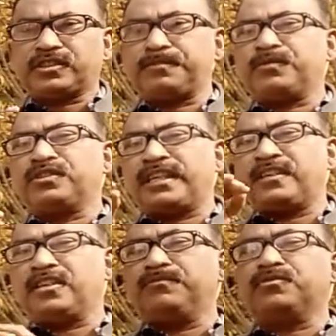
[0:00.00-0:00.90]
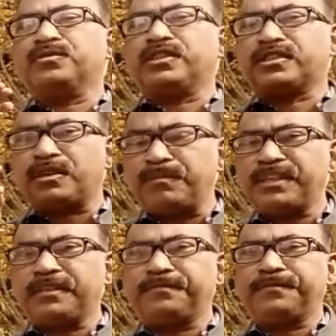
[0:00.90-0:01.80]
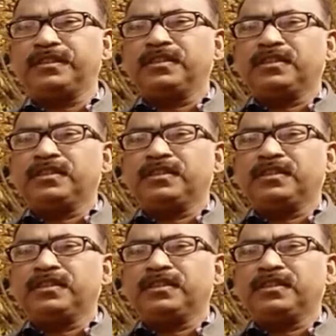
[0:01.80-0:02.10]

suppose I come to the summary of,